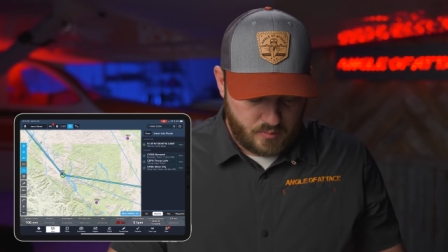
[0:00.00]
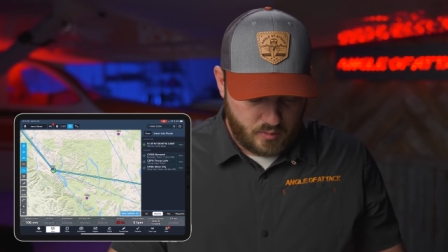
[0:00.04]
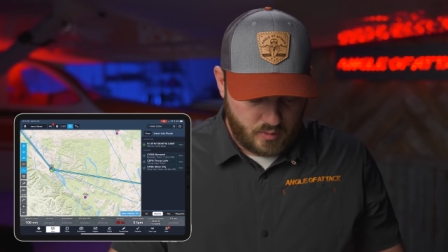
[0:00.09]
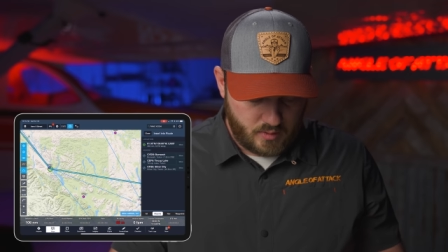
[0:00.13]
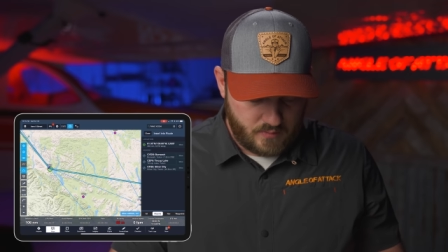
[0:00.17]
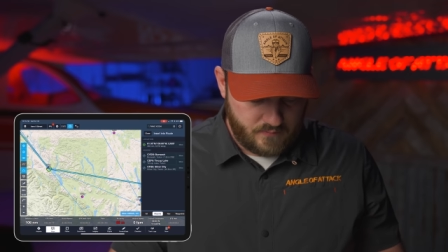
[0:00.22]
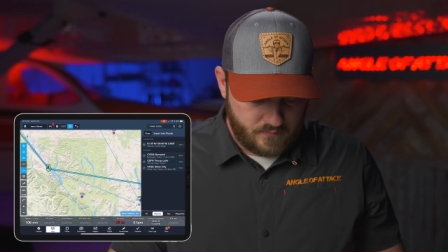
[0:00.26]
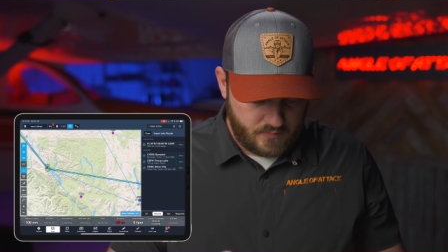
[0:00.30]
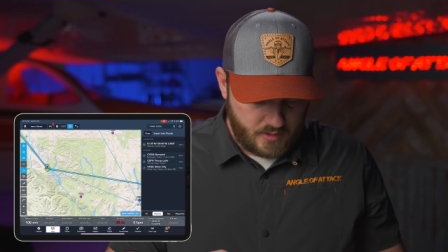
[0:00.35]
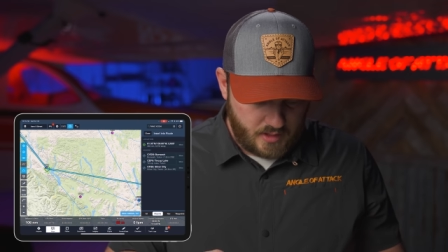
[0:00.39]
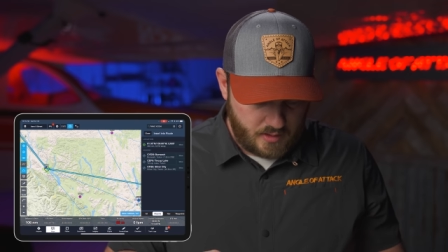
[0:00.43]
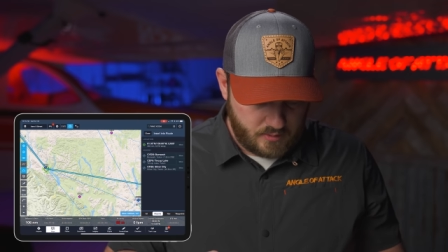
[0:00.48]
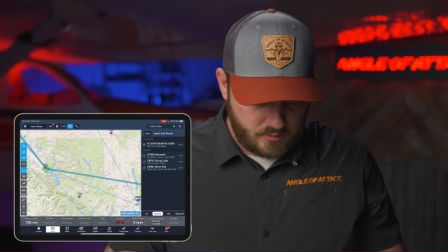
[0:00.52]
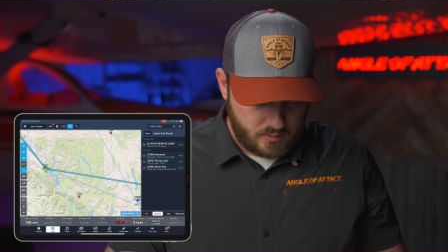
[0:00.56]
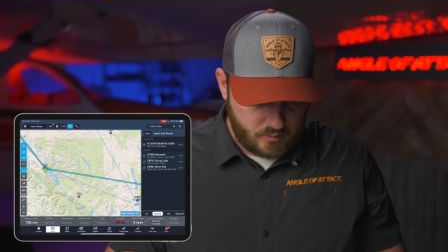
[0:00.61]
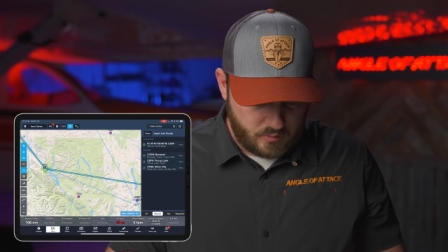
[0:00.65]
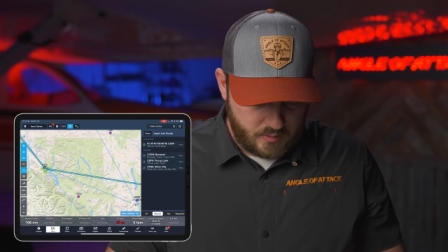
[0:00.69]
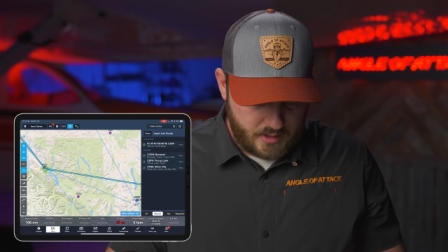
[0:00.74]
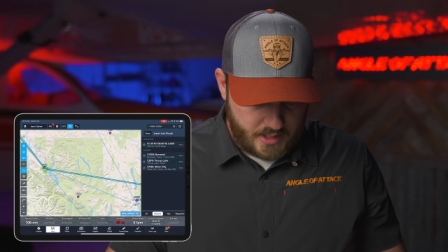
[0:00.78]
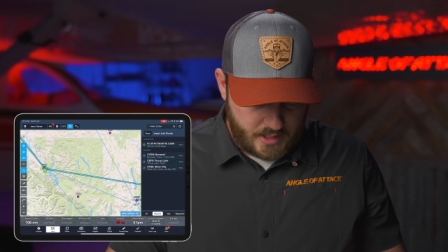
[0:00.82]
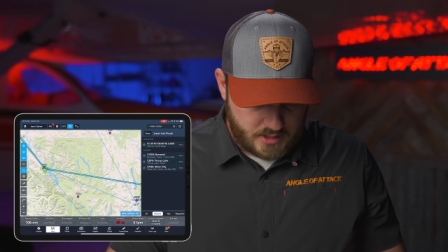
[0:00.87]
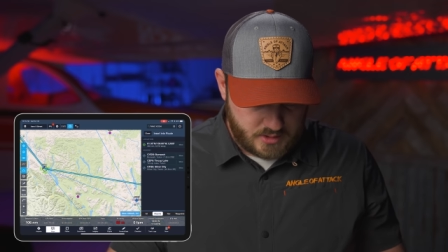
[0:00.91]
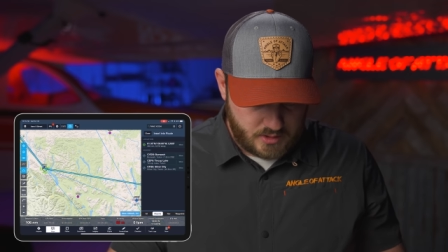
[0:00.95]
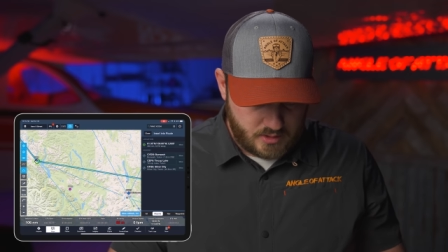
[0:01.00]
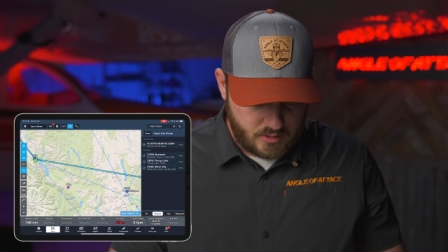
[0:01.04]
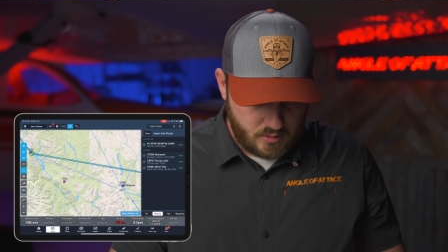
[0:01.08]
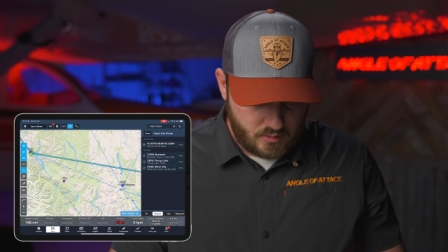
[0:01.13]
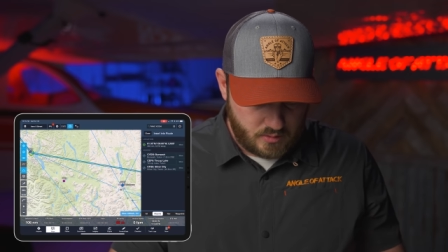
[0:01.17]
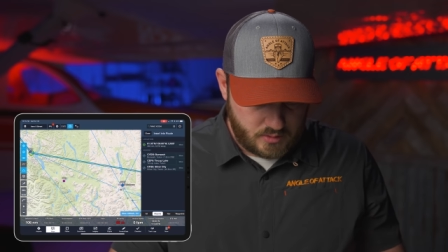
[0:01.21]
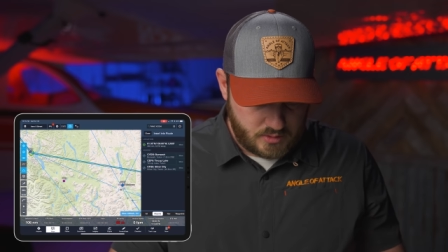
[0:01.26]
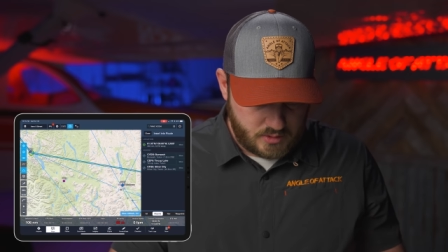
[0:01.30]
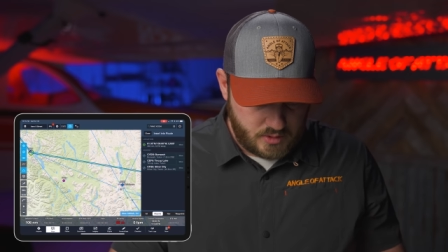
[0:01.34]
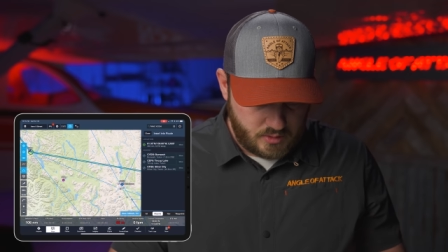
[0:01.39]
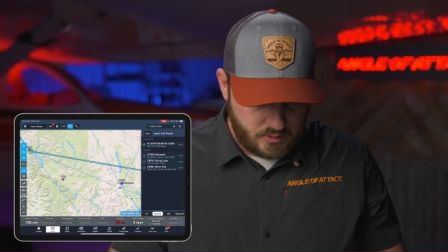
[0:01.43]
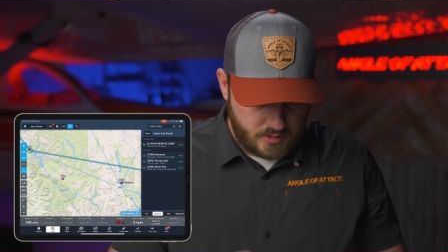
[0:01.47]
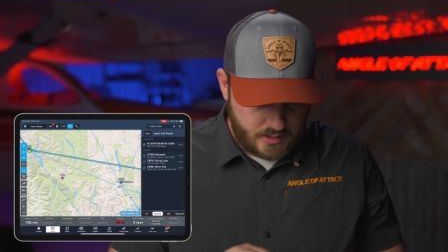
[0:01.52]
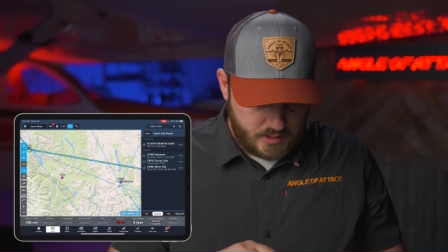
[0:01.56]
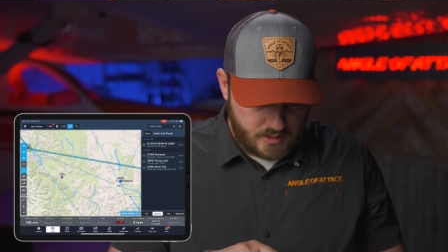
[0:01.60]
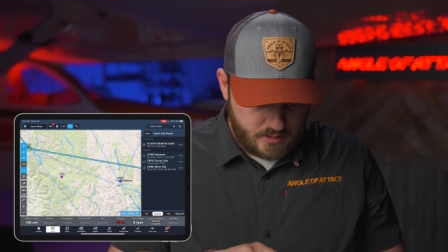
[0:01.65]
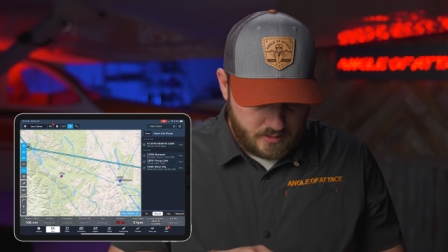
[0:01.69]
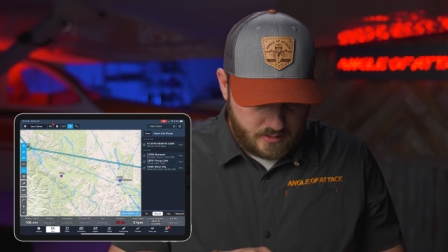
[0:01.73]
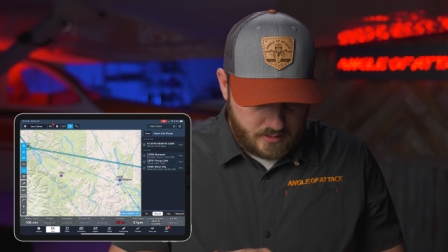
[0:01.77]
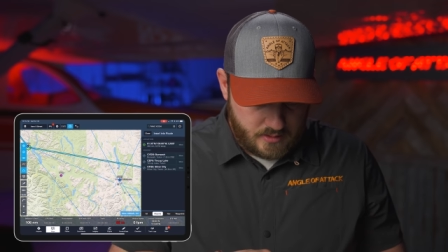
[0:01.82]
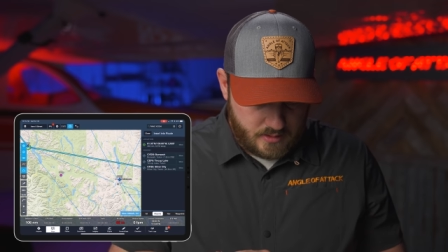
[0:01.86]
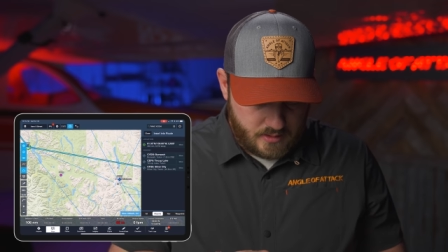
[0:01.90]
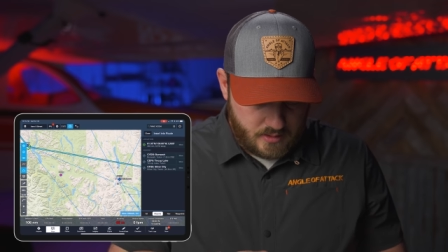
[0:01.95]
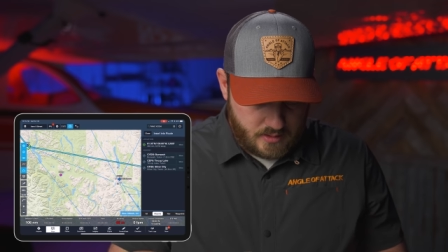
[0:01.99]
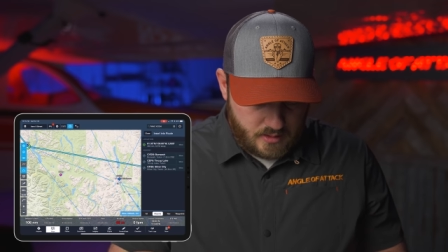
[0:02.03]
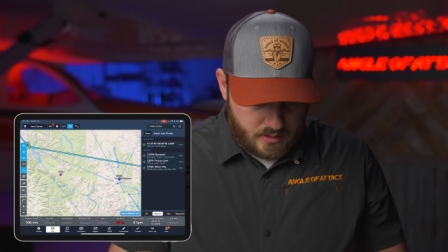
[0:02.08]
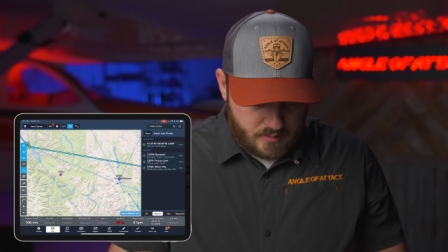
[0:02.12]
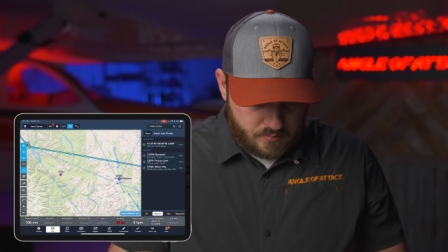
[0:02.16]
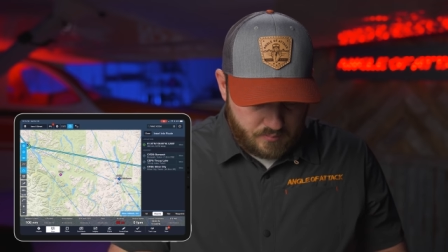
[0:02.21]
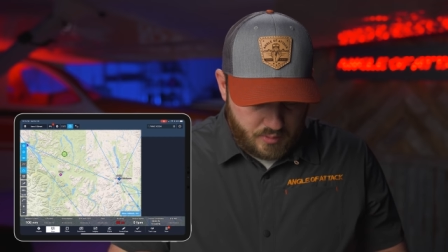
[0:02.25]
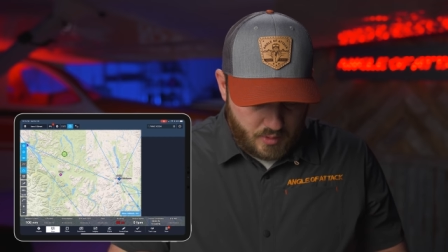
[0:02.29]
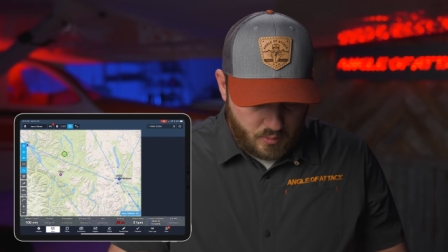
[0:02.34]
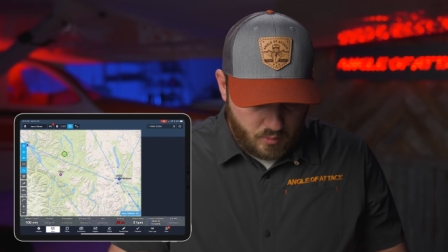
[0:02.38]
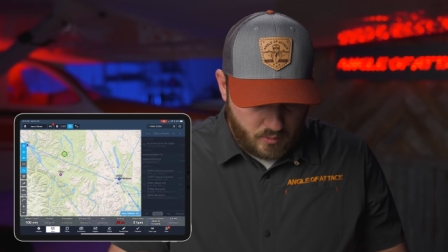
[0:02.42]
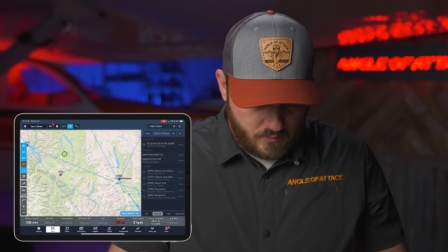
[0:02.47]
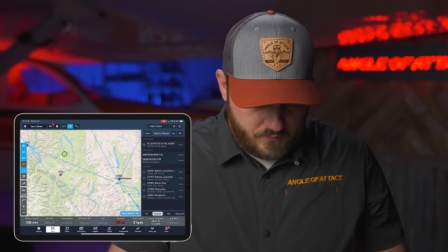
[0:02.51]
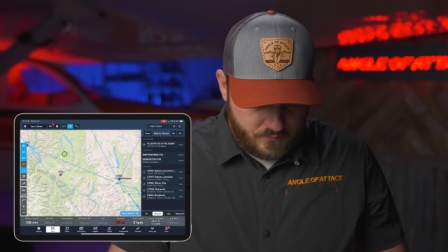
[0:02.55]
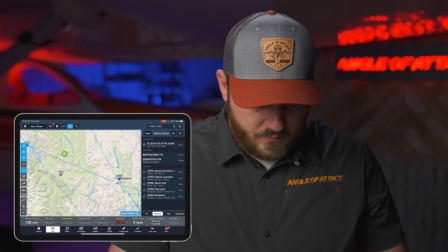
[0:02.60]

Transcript: more involved when we actually go and do it, but we're